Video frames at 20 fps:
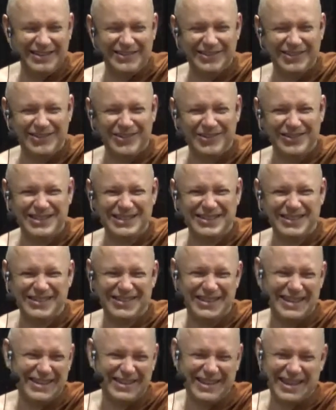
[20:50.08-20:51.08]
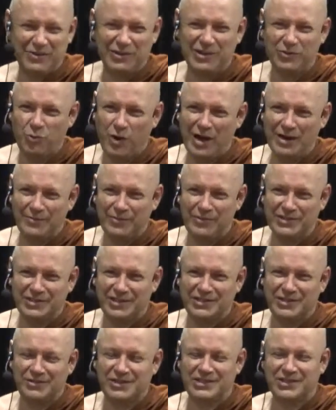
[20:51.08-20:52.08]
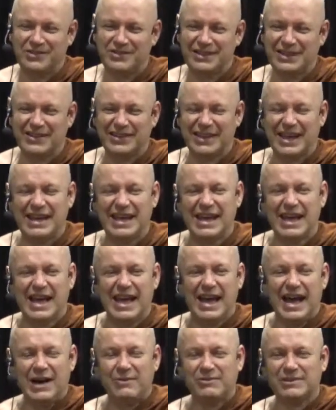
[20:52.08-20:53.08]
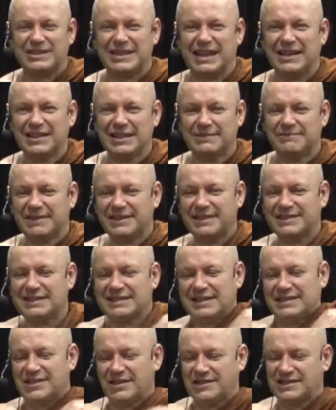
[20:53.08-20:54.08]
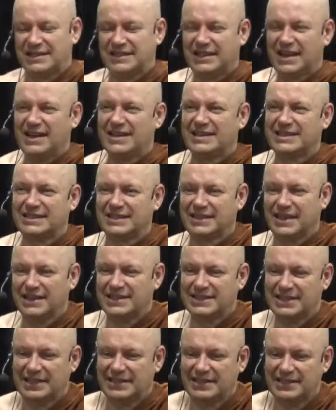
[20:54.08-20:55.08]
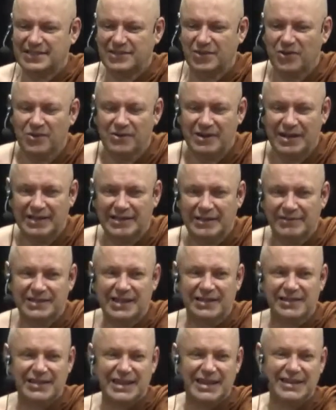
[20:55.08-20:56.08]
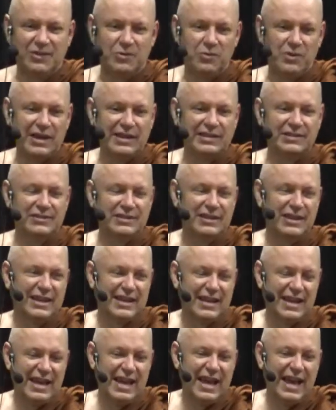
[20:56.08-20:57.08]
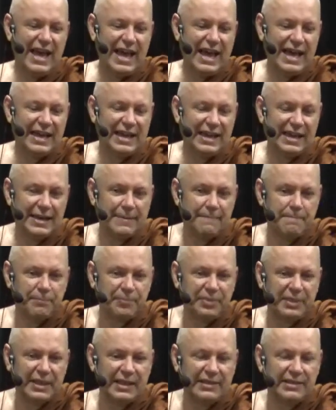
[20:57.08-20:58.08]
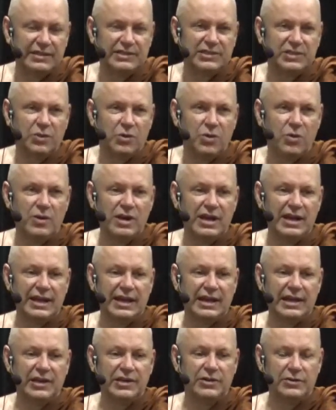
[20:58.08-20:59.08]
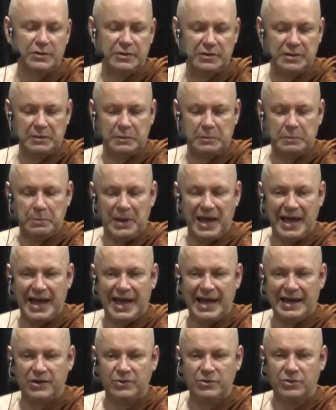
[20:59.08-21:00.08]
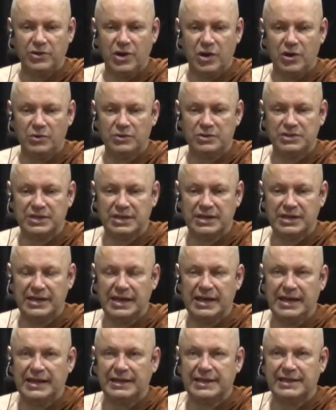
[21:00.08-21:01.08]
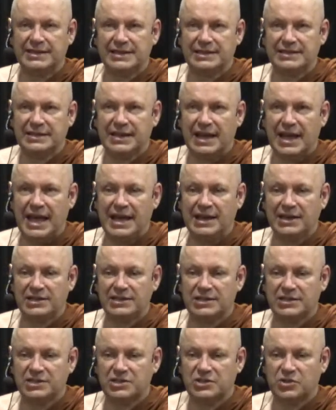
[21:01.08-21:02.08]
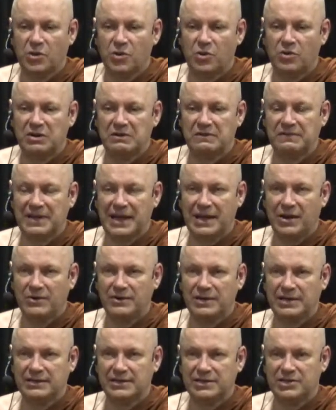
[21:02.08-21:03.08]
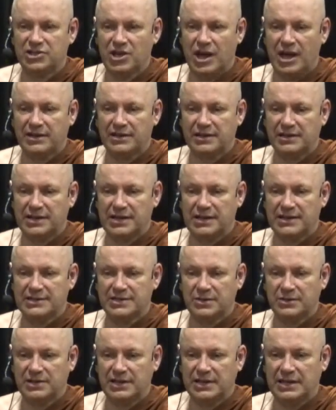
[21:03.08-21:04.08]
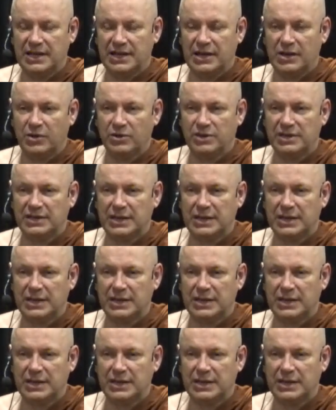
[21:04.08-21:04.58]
you don't know the story. Okay, only one person doesn't know the story. Okay, I will tell it because it is such a nice, nice little story. So I'll tell it anyway. So, and uh, the story, good, bad, who knows? Uh, this is an ancient story found in the Jatakas or the or the